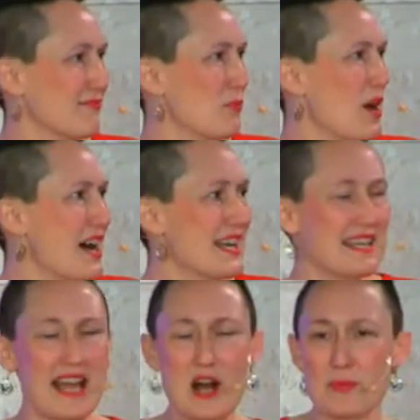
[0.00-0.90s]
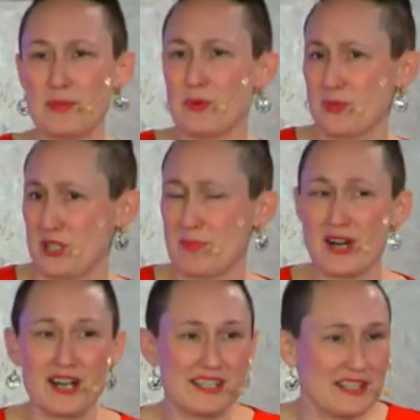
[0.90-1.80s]
why and how people
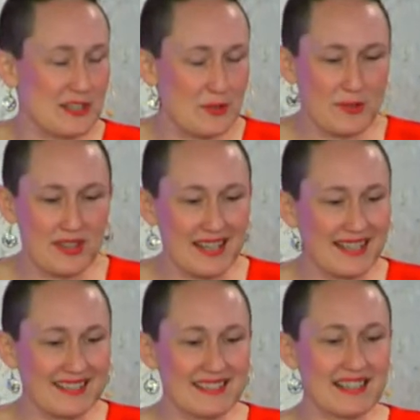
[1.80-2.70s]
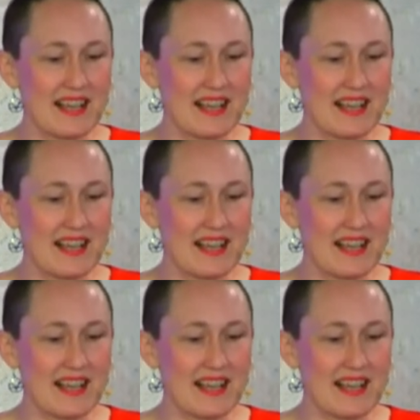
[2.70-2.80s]
respond and do things.